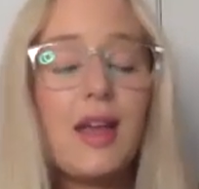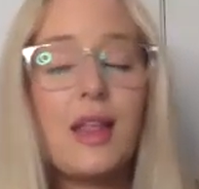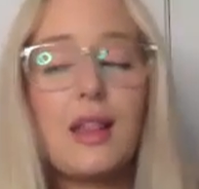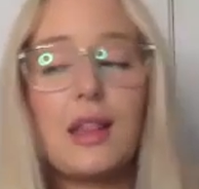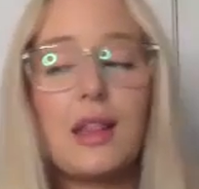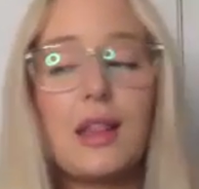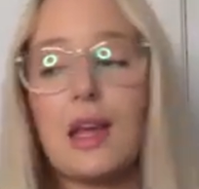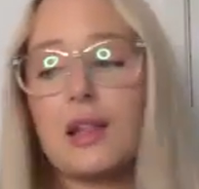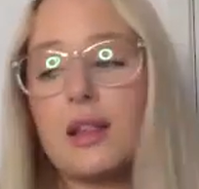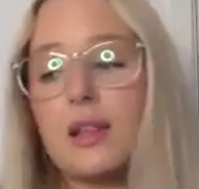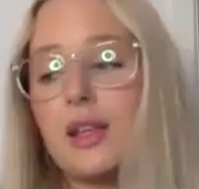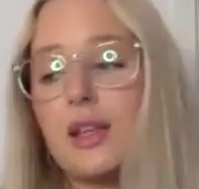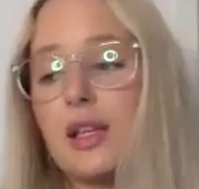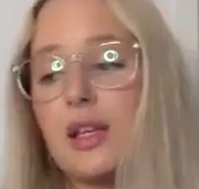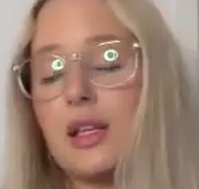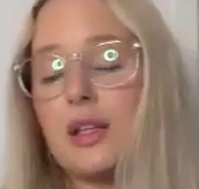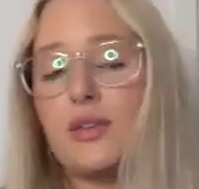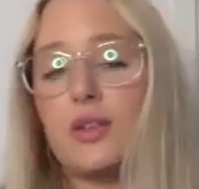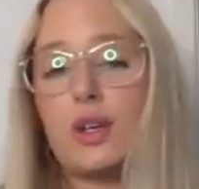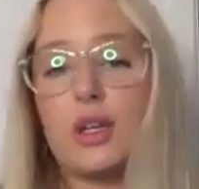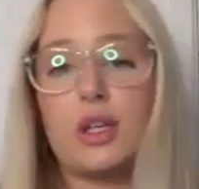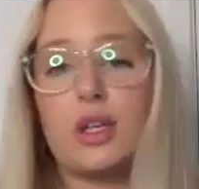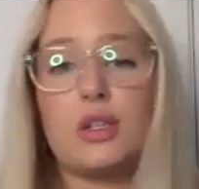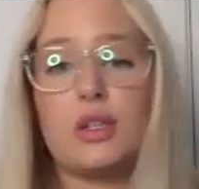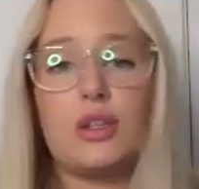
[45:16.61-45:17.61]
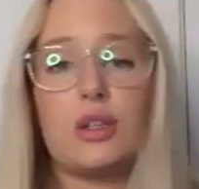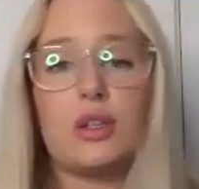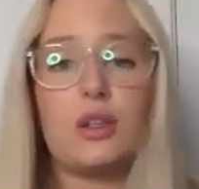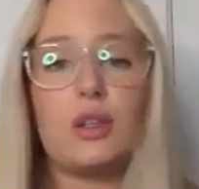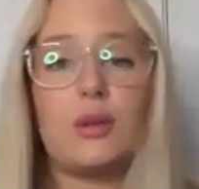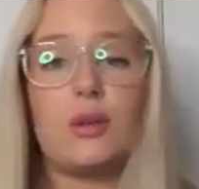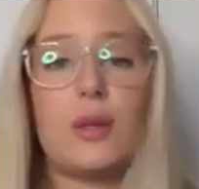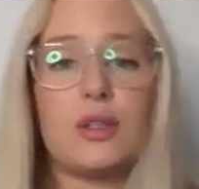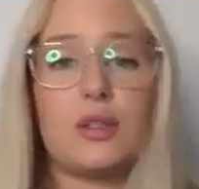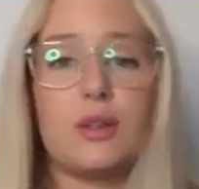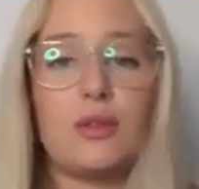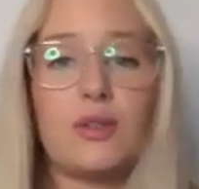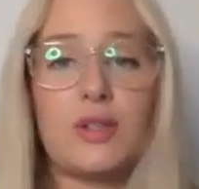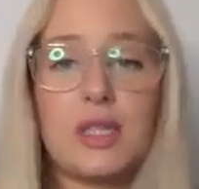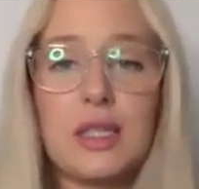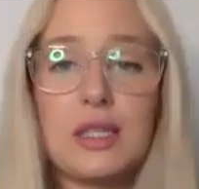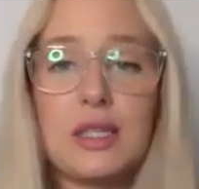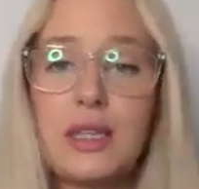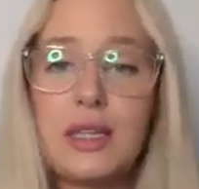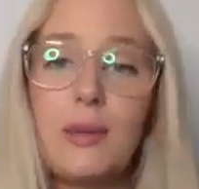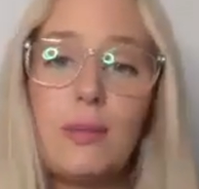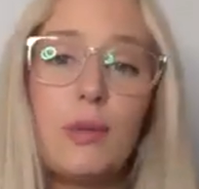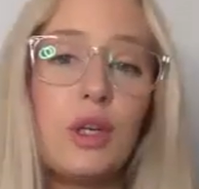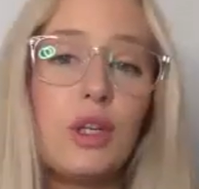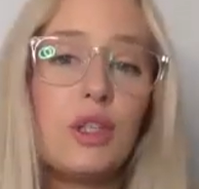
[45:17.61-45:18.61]
The other thing you've got to do is obviously
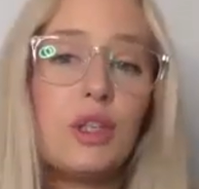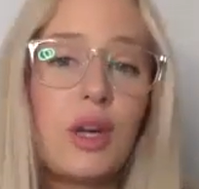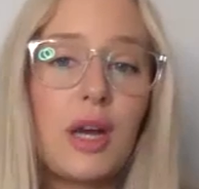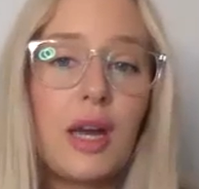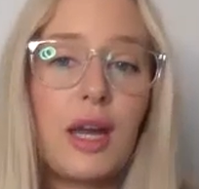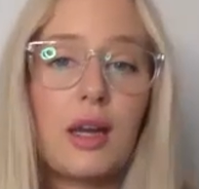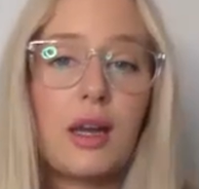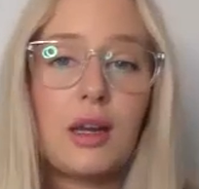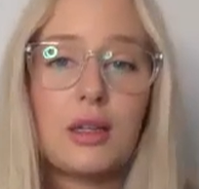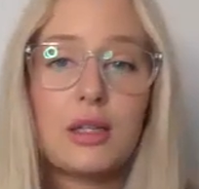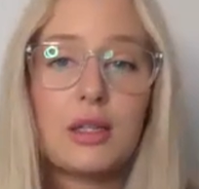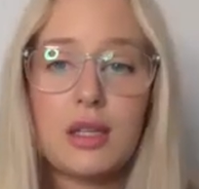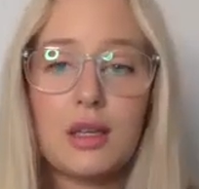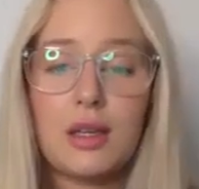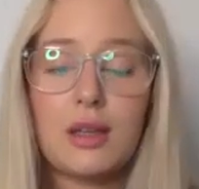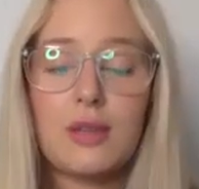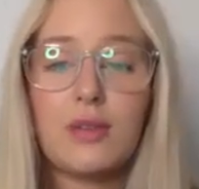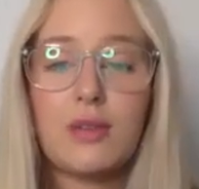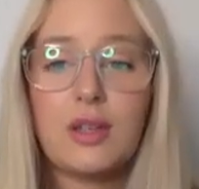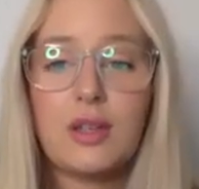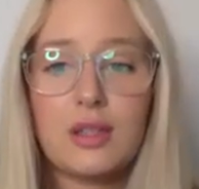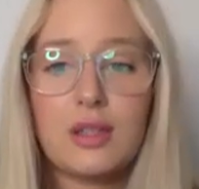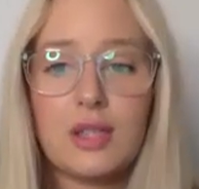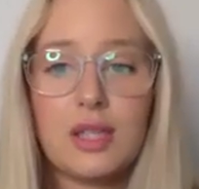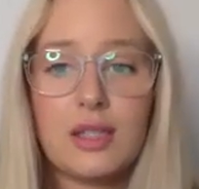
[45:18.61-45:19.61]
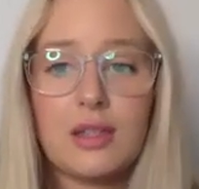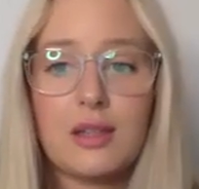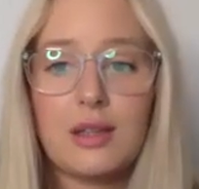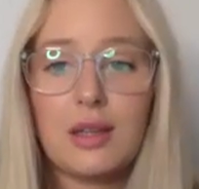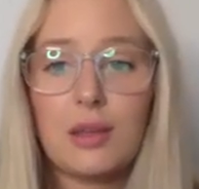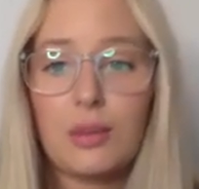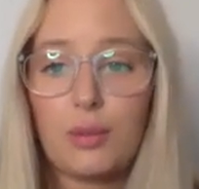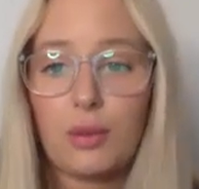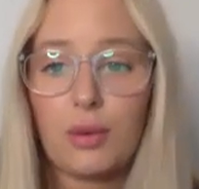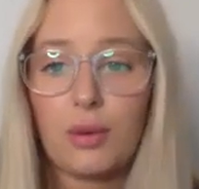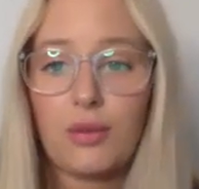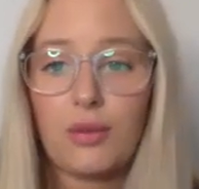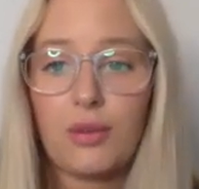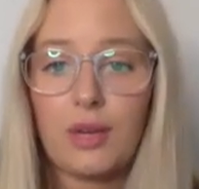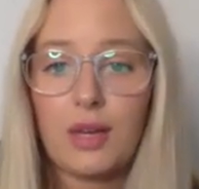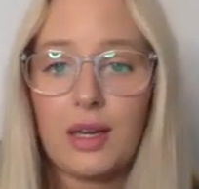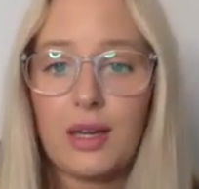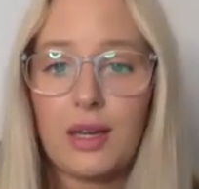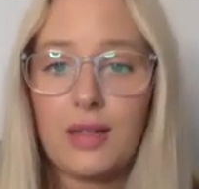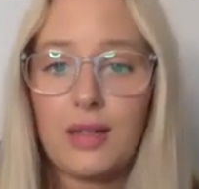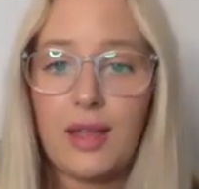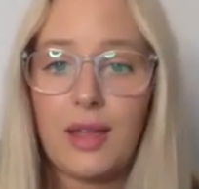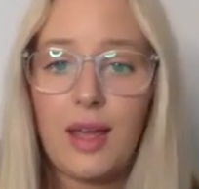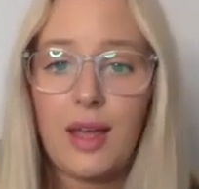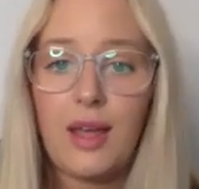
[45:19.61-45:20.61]
demo trade until you've consistently profited
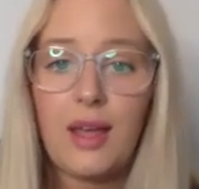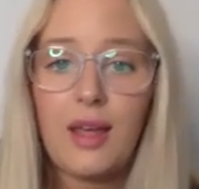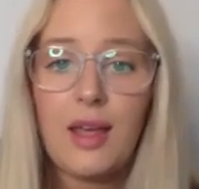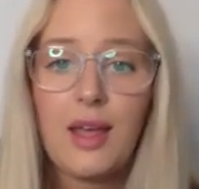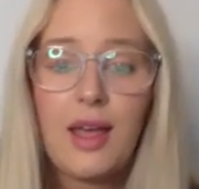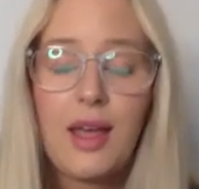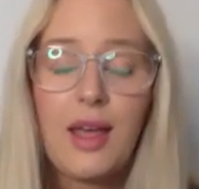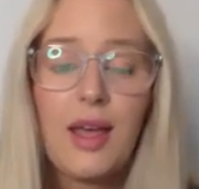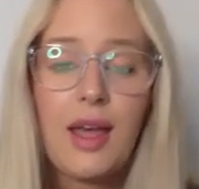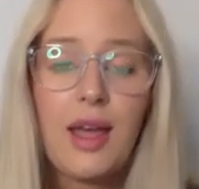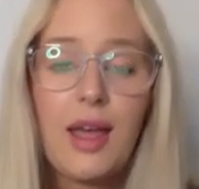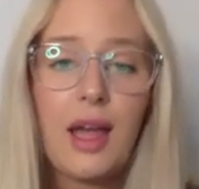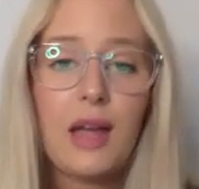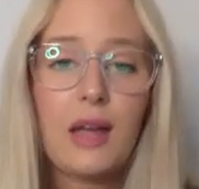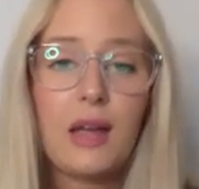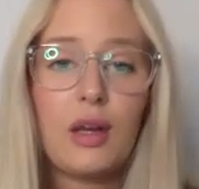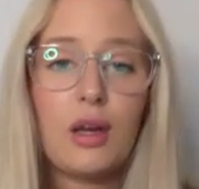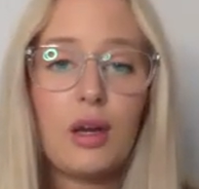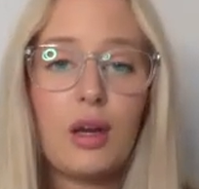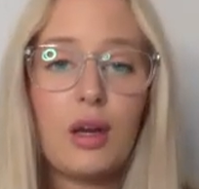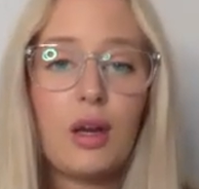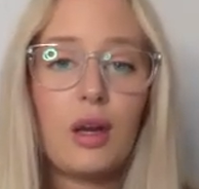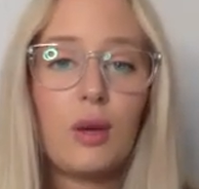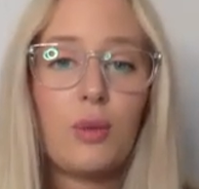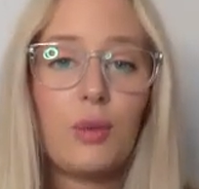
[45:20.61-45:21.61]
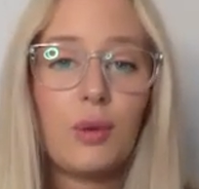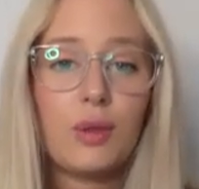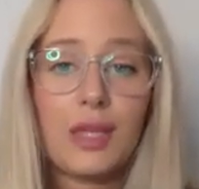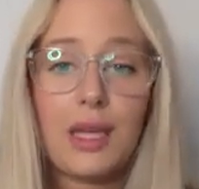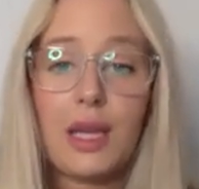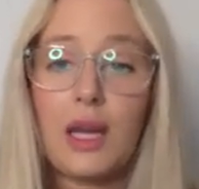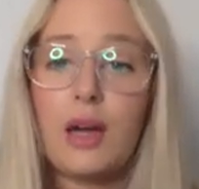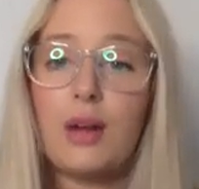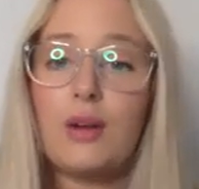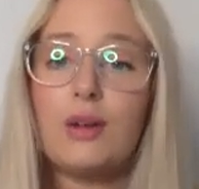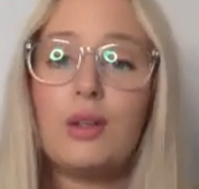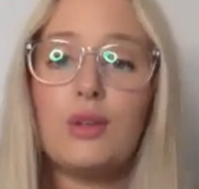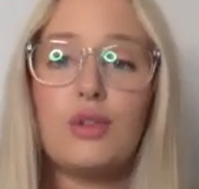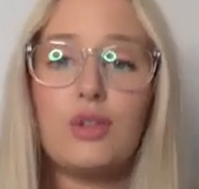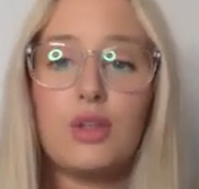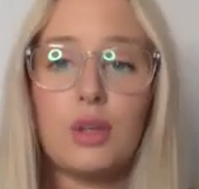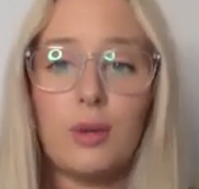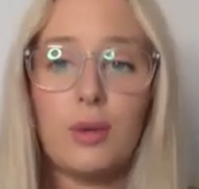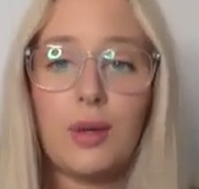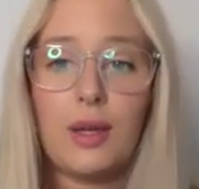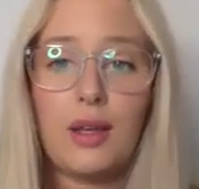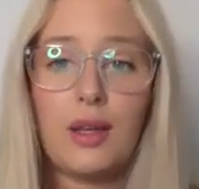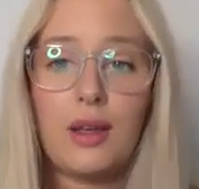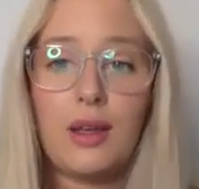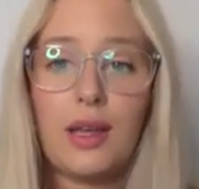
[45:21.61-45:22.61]
in there and you know what the hell you're
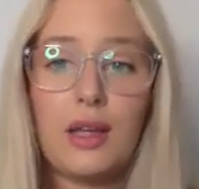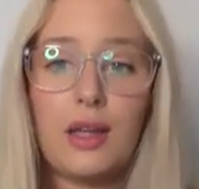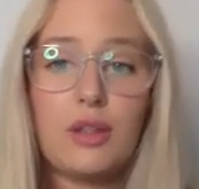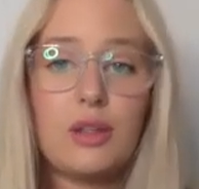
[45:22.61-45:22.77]
doing, okay?